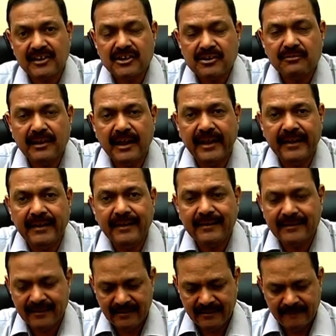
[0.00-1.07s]
to like
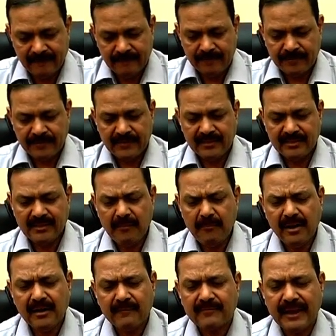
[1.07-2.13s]
number
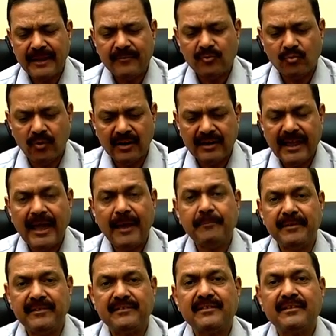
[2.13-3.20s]
of times what
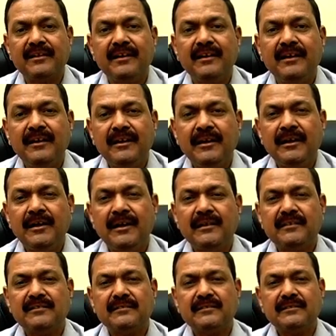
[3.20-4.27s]
happens.
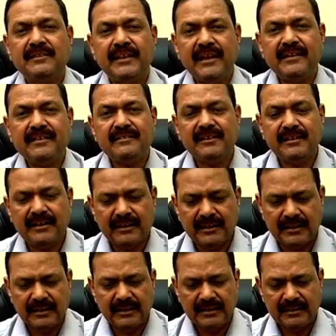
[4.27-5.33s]
There is
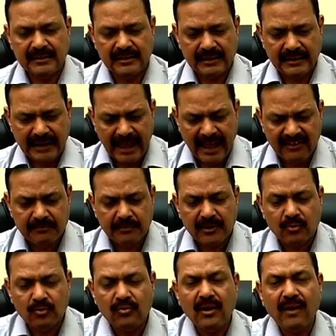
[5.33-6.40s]
as per
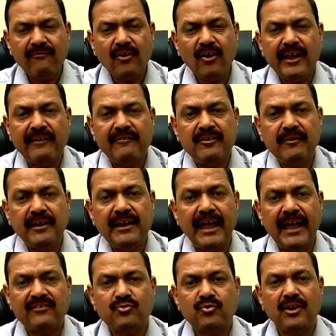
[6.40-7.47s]
rule of law, everyone
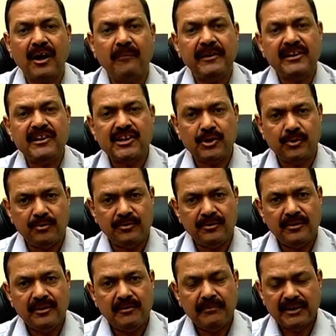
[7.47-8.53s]
has to come in queue.
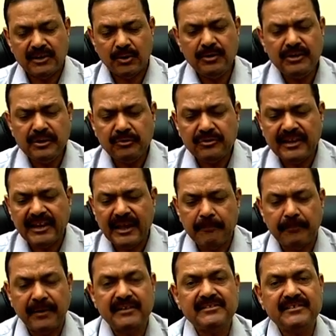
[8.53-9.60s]
But don't you think a
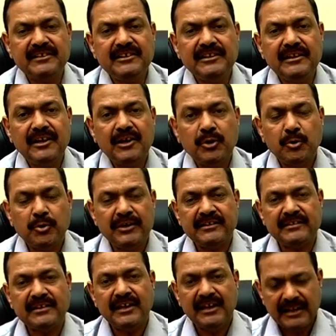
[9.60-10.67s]
person who
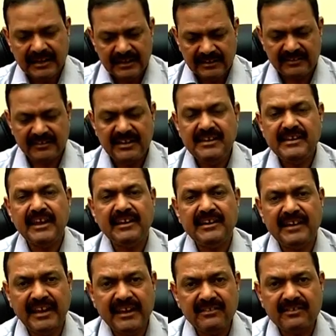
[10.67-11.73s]
is senior in
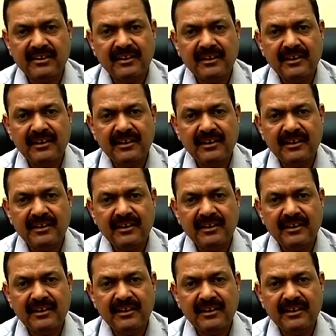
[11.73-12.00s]
age,